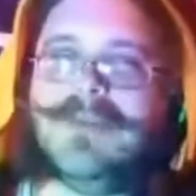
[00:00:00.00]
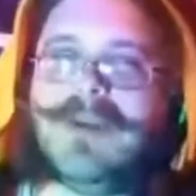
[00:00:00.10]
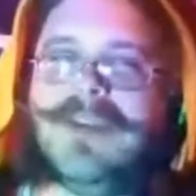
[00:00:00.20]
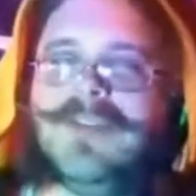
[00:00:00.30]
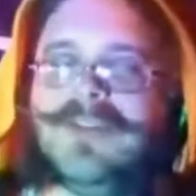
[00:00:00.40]
the
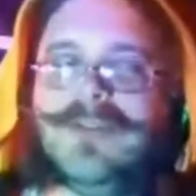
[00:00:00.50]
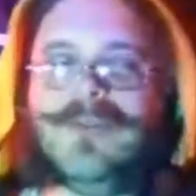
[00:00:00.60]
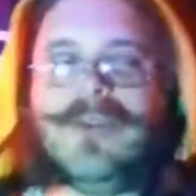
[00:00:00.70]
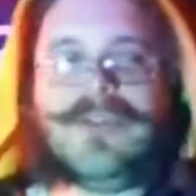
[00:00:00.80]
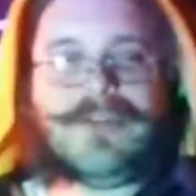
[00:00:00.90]

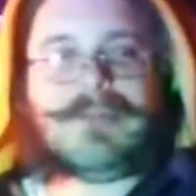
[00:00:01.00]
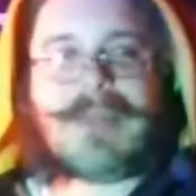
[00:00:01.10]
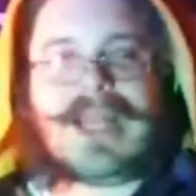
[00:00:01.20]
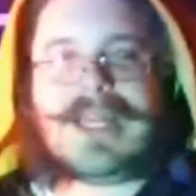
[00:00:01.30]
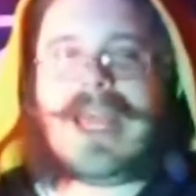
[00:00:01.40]
bicycle wizard
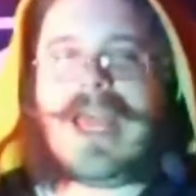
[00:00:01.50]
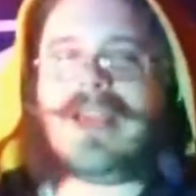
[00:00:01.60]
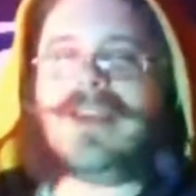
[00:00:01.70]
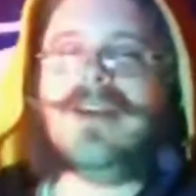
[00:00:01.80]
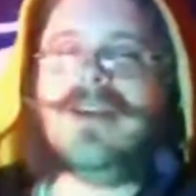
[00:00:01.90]

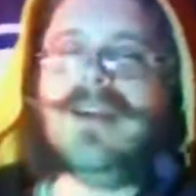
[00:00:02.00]
maniac,